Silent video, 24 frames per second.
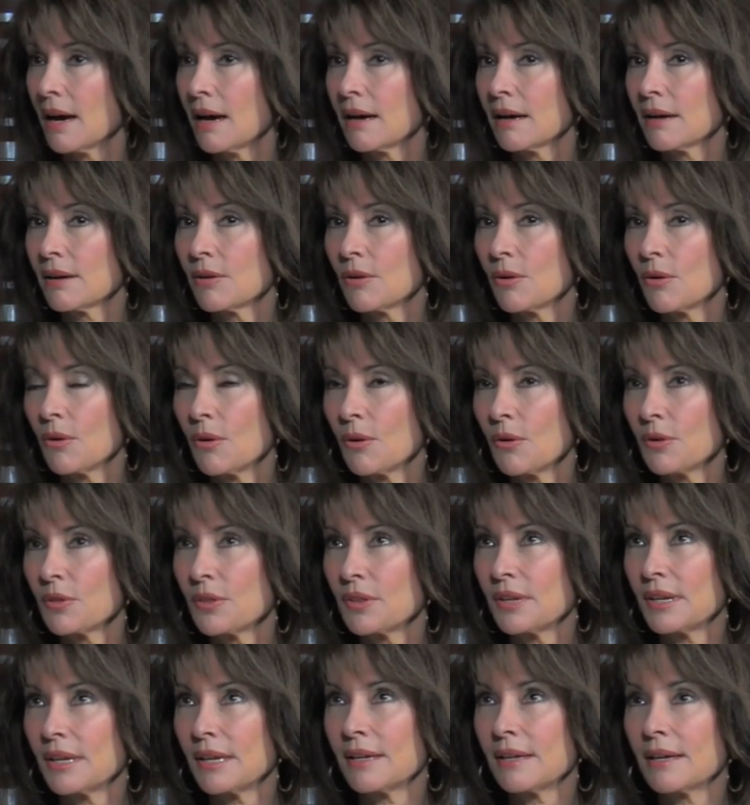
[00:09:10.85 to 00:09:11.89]
uh, all
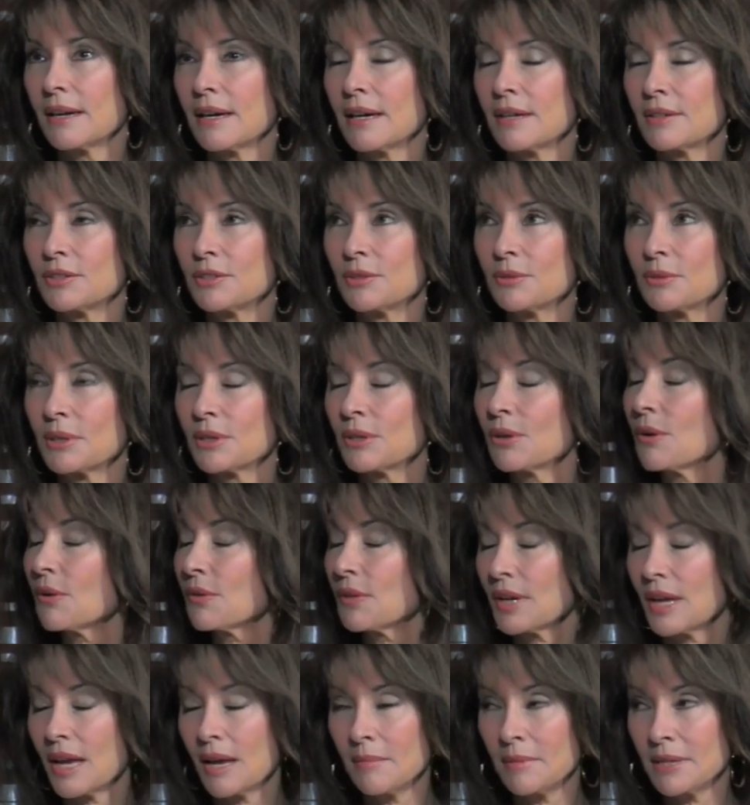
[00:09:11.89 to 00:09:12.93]
the uh, during
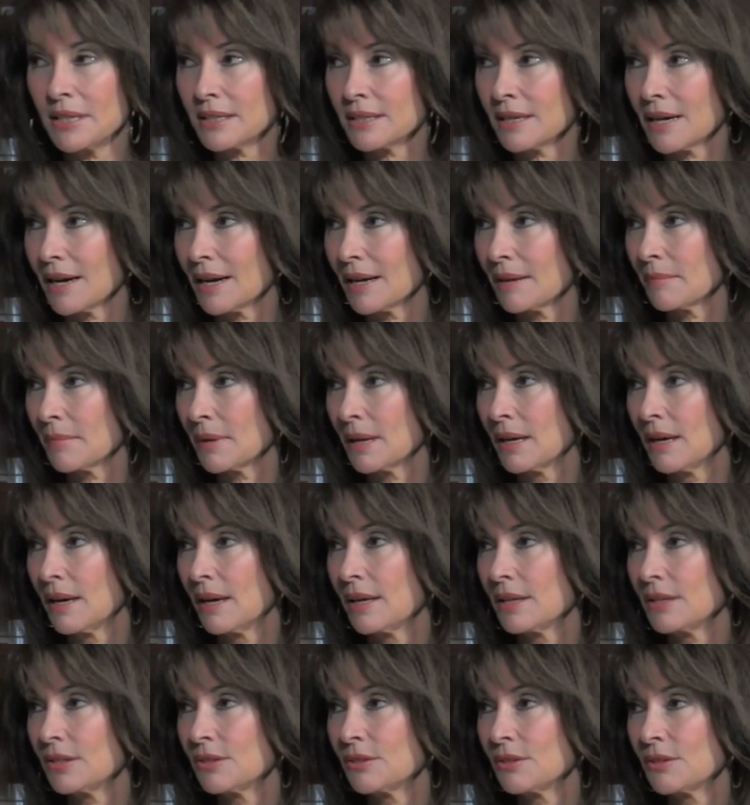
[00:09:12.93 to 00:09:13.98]
all the Emmy time,
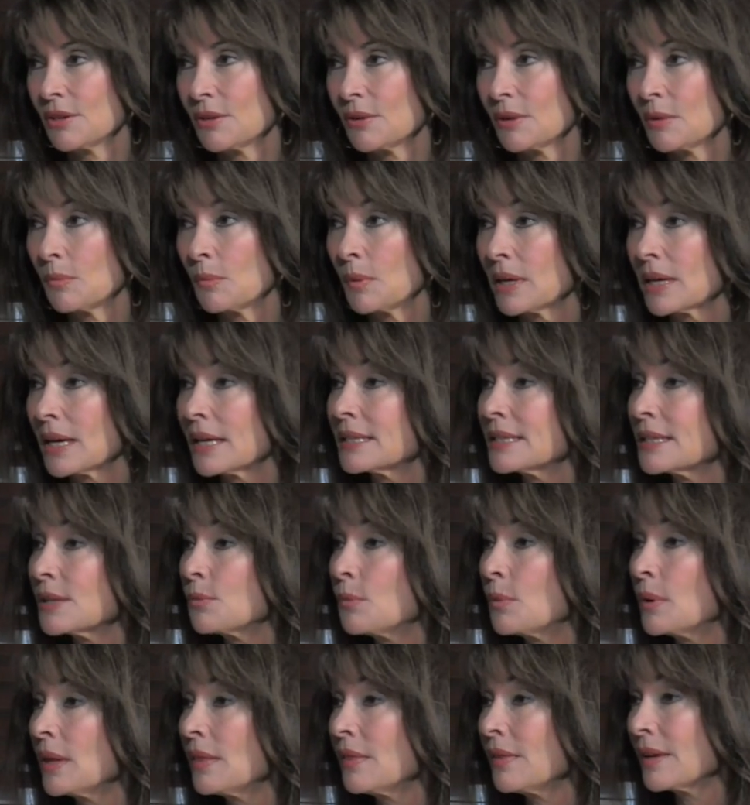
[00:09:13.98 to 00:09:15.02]
you know, and when I
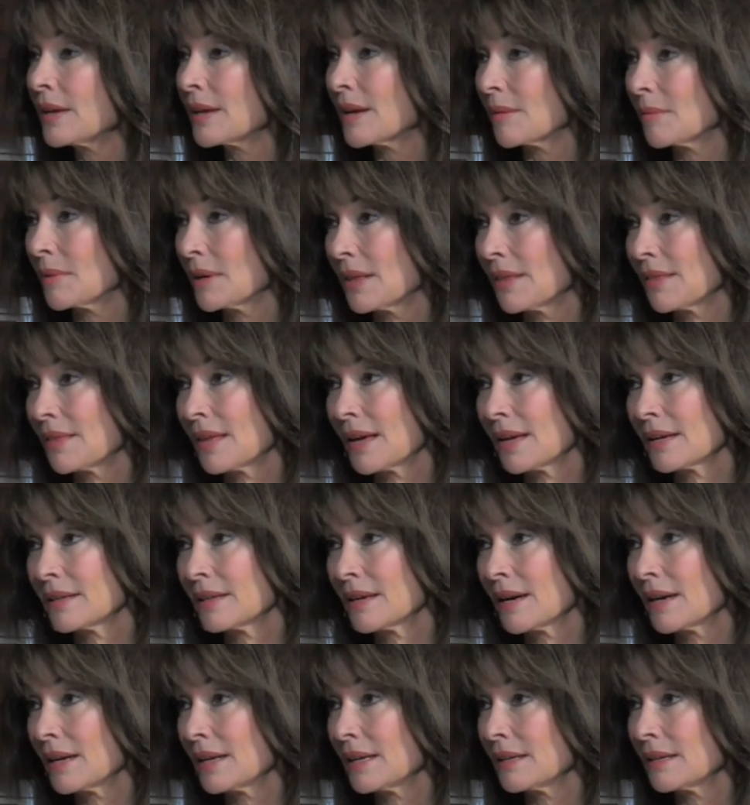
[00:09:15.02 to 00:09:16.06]
did win the Emmy that mm
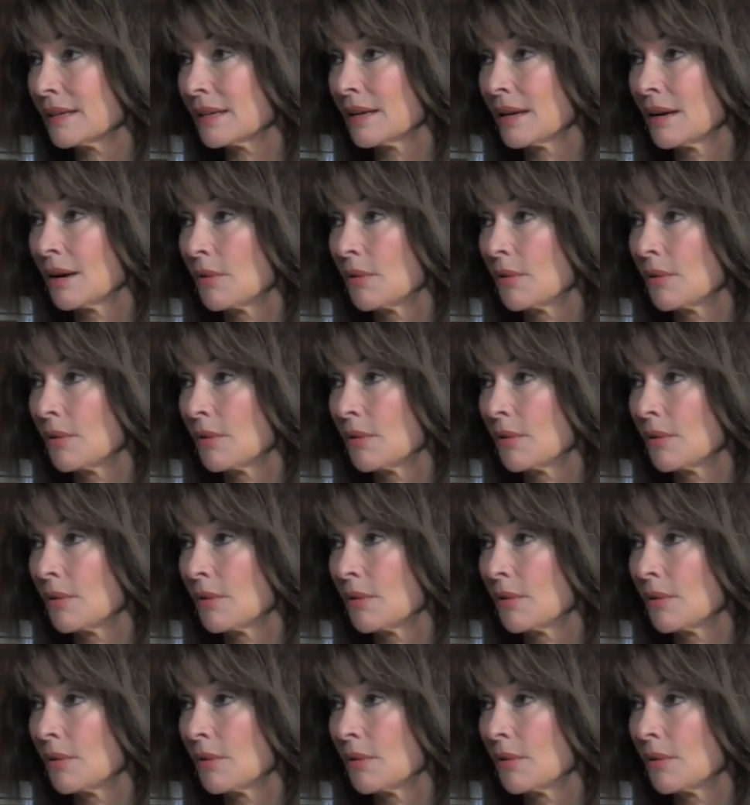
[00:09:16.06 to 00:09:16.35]
night